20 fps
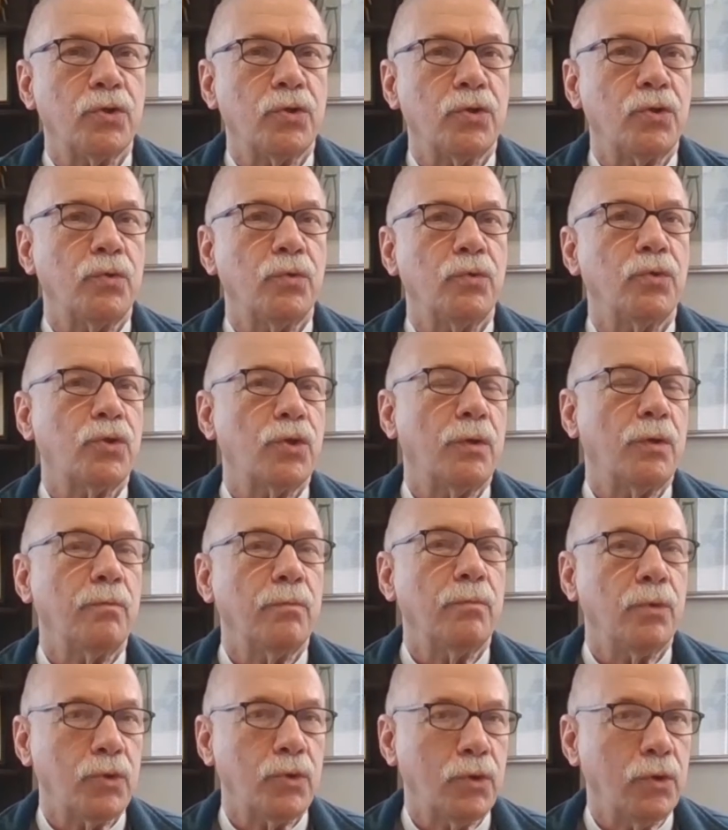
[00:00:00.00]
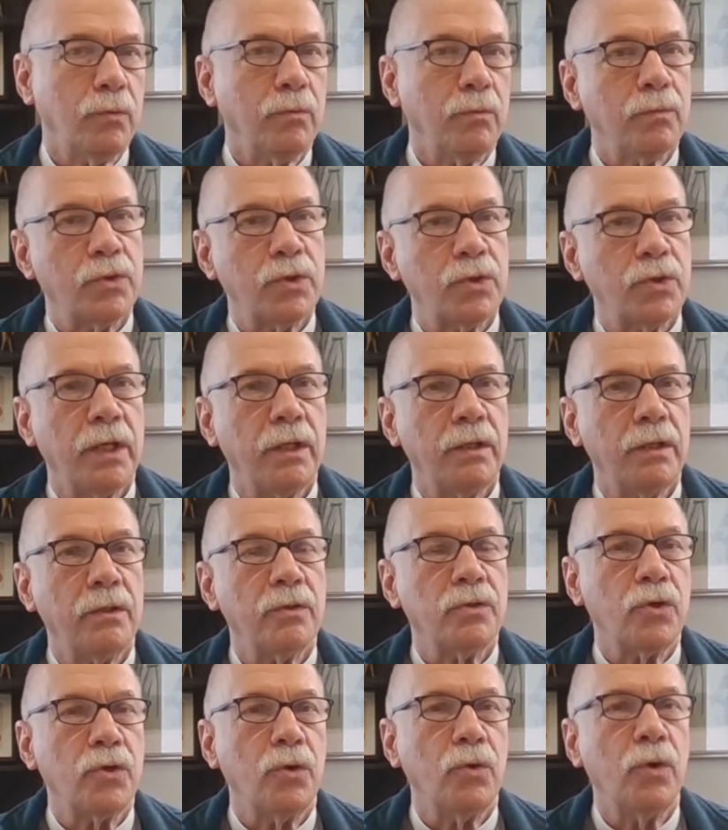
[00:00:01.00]
Jews, and Muslims. And
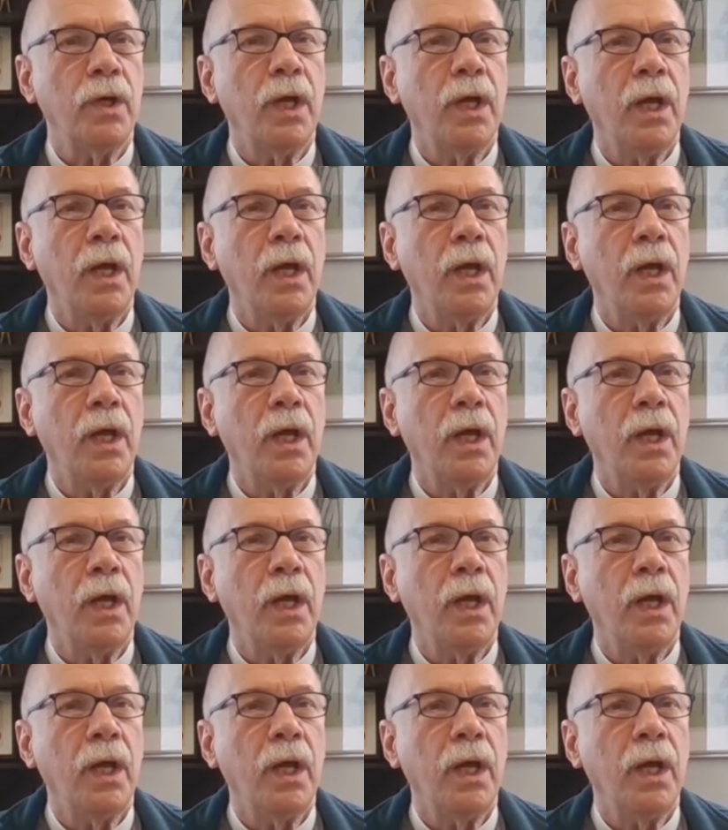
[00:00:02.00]
so,